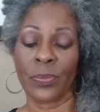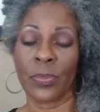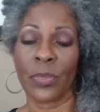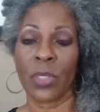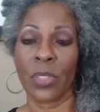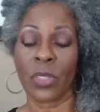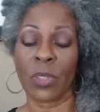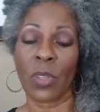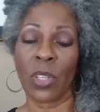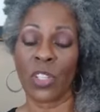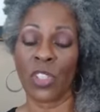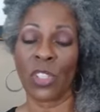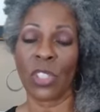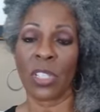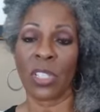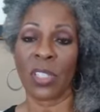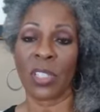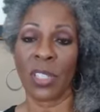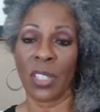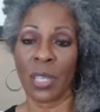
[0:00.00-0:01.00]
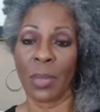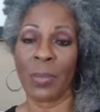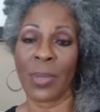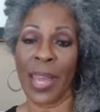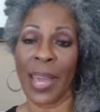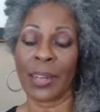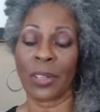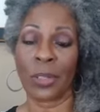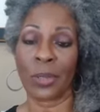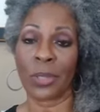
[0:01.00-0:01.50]
So they should have seen him
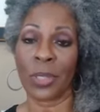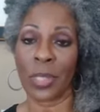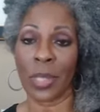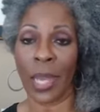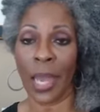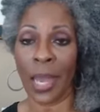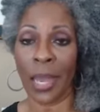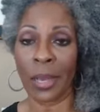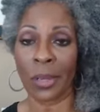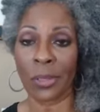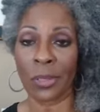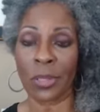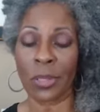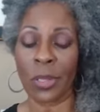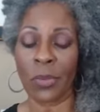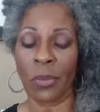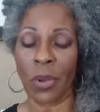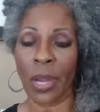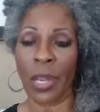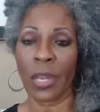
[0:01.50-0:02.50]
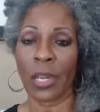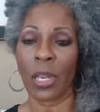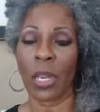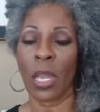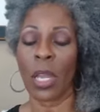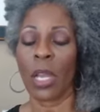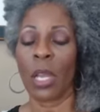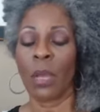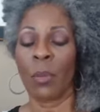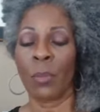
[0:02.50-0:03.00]
not go to the house, right?
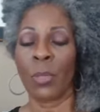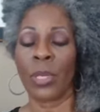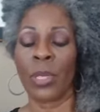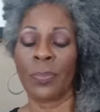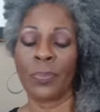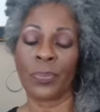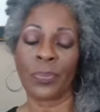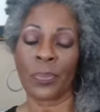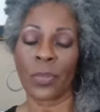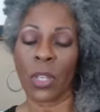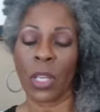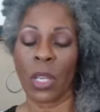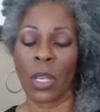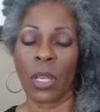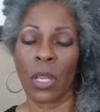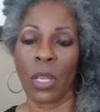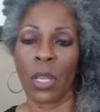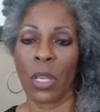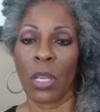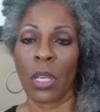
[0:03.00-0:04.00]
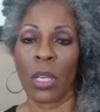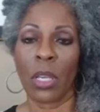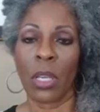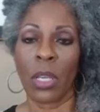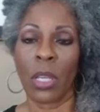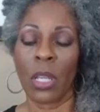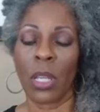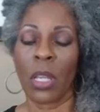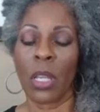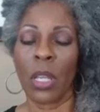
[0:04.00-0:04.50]
But
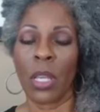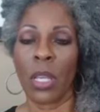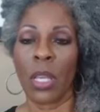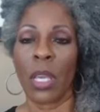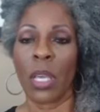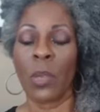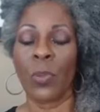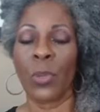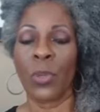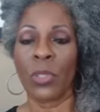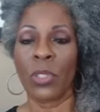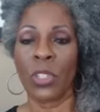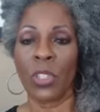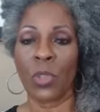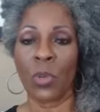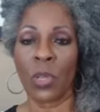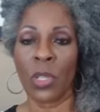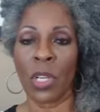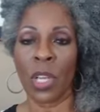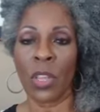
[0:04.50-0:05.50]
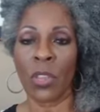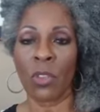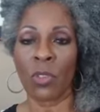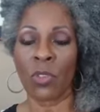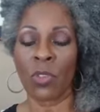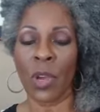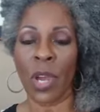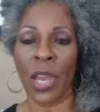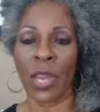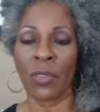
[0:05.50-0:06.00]
he pulled into another
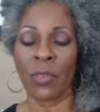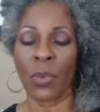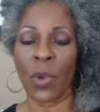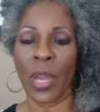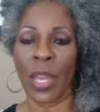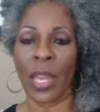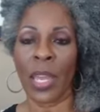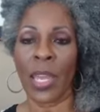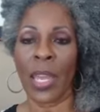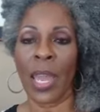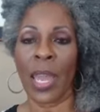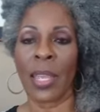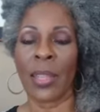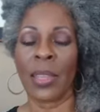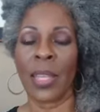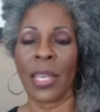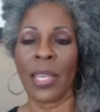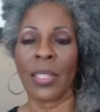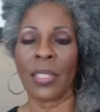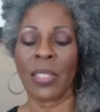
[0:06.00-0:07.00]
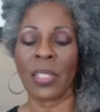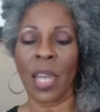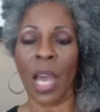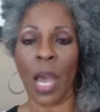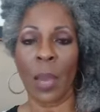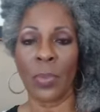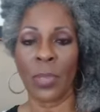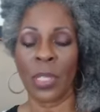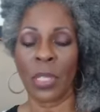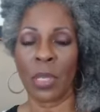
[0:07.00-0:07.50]
driveway and they
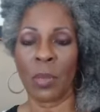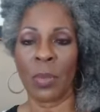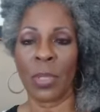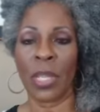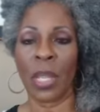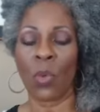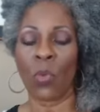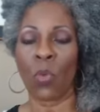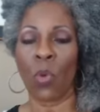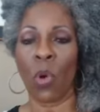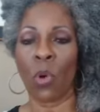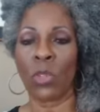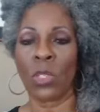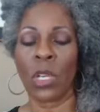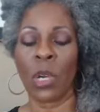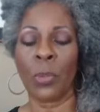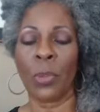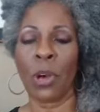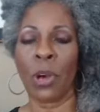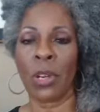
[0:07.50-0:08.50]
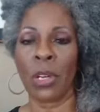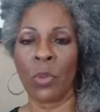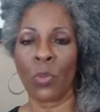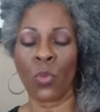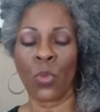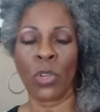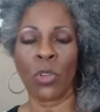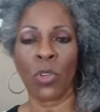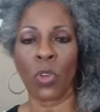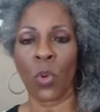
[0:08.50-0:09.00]
stopped him and they rolled up on him
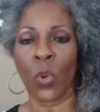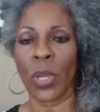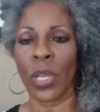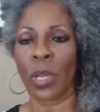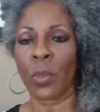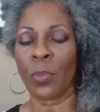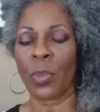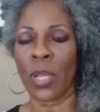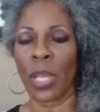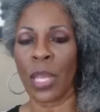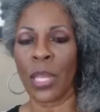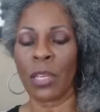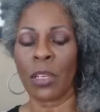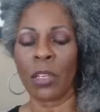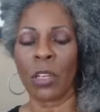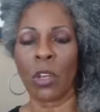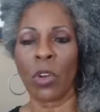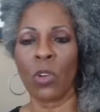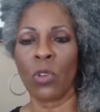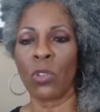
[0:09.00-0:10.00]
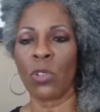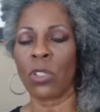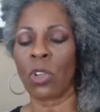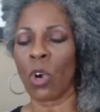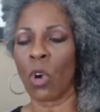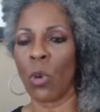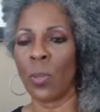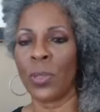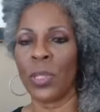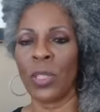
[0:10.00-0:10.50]
real quick, plain clothes. They're
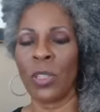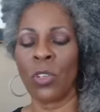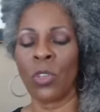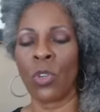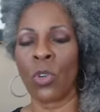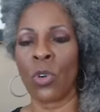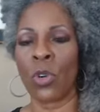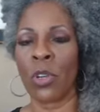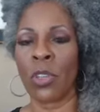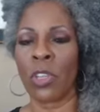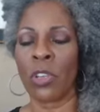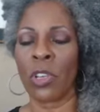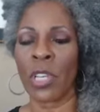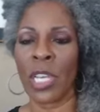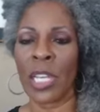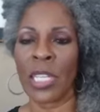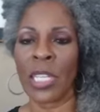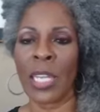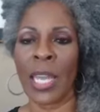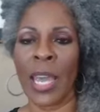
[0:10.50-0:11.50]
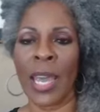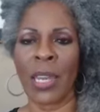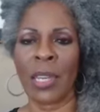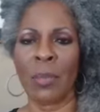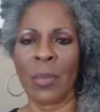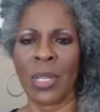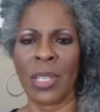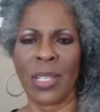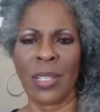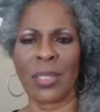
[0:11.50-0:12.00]
opening the door. They're yelling at
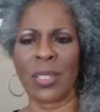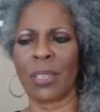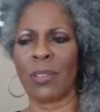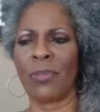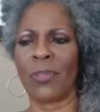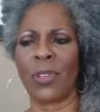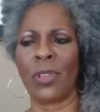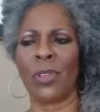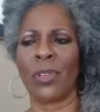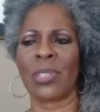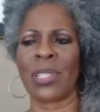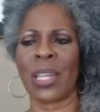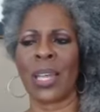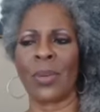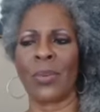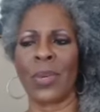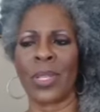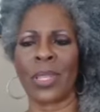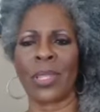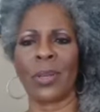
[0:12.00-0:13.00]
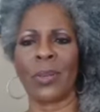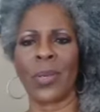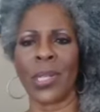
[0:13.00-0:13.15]
him and he's confused, like, what the?